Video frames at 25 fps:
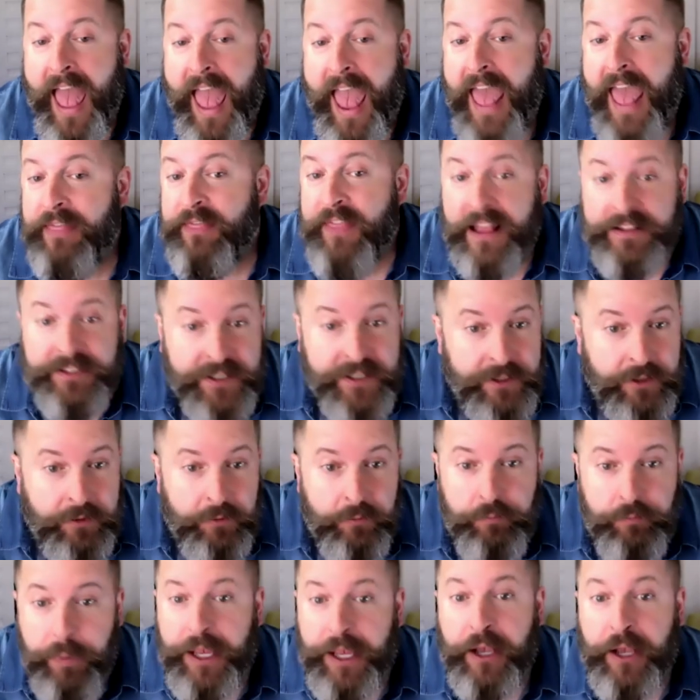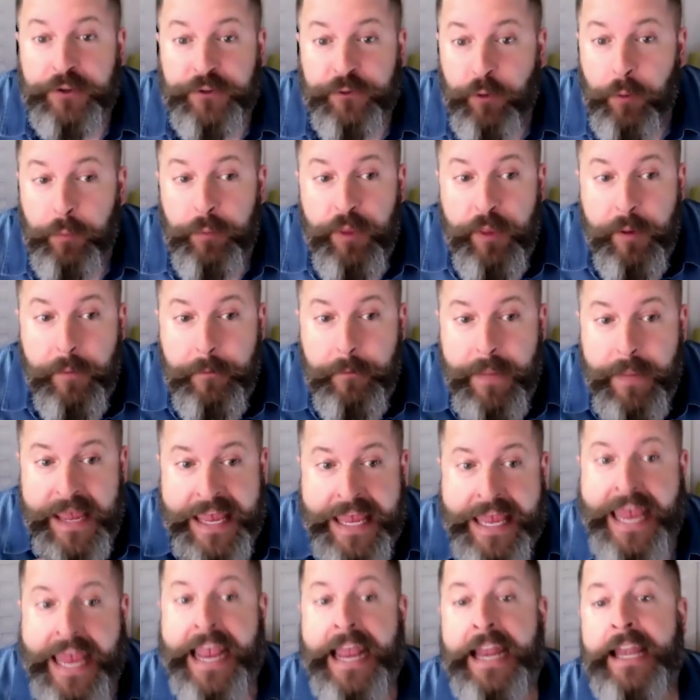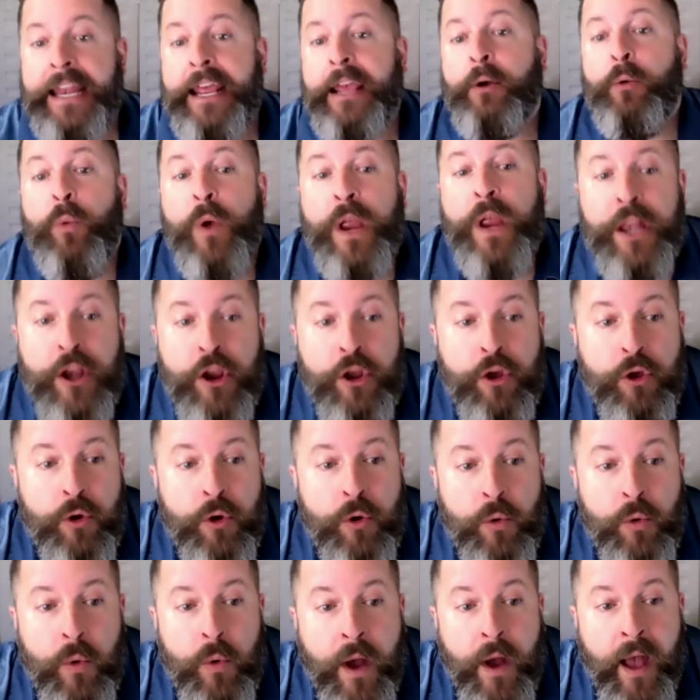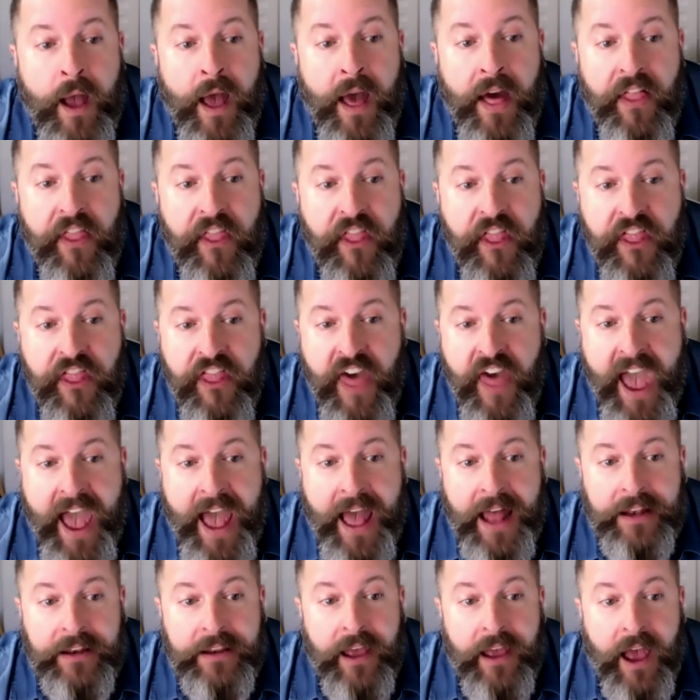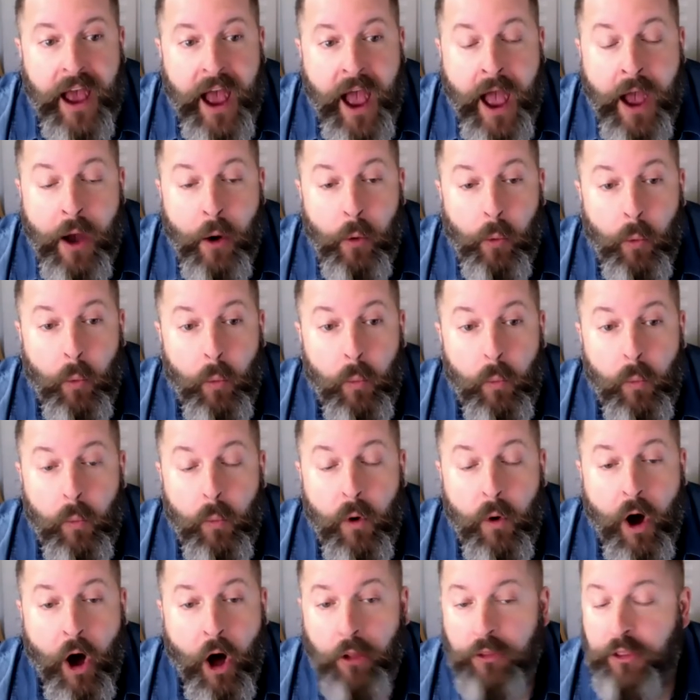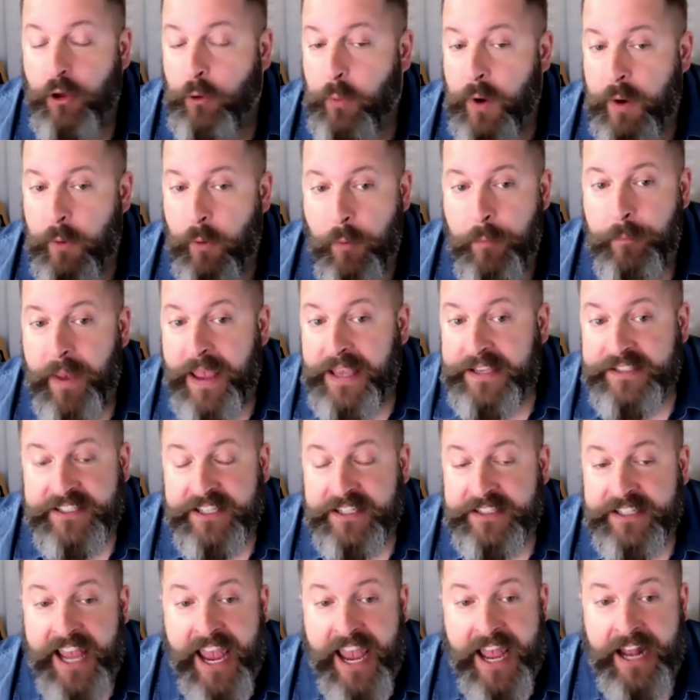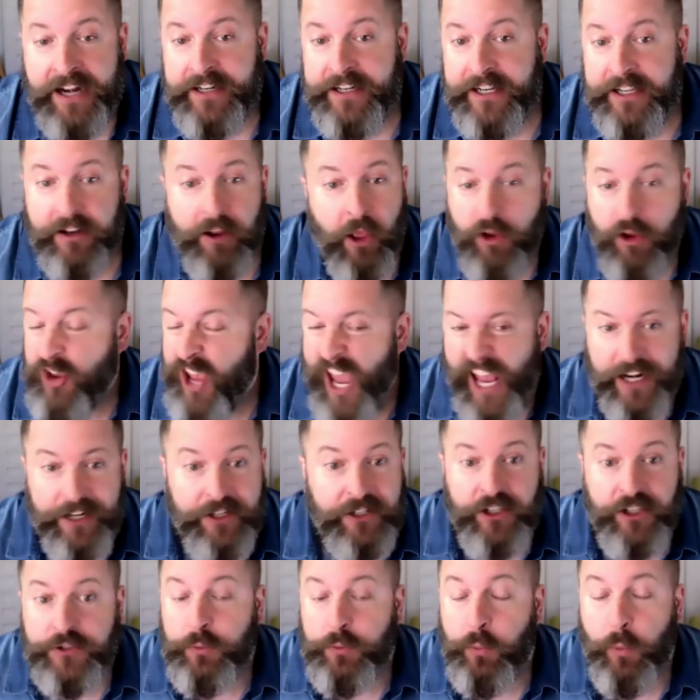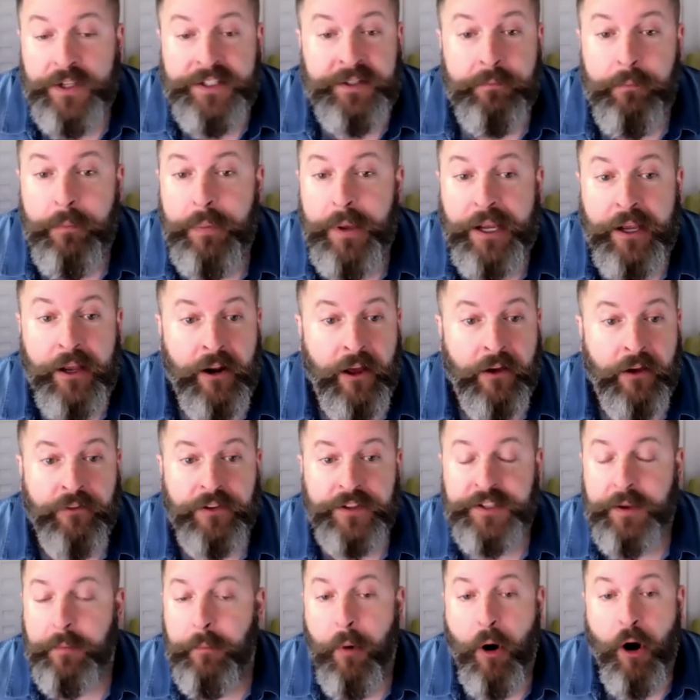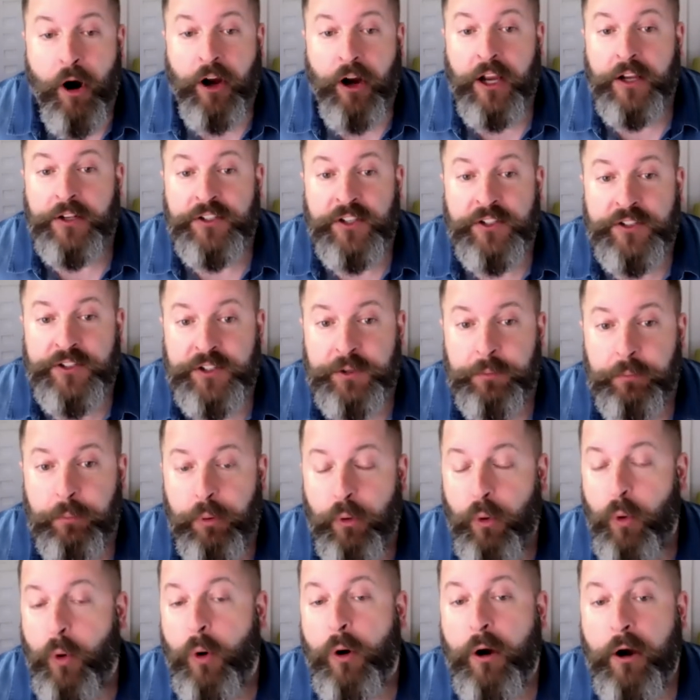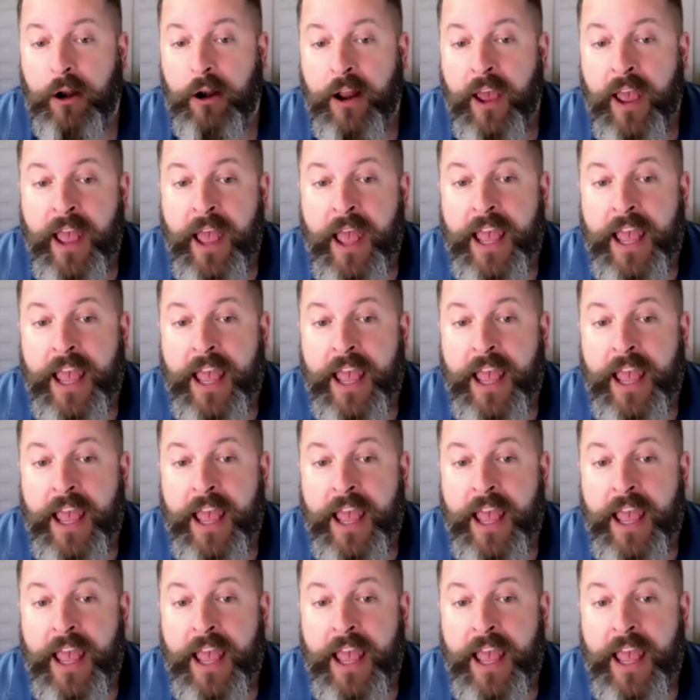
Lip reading: And that's because from the beginning, we knew that although we were based in Canada, Canada just wasn't big enough as a market to support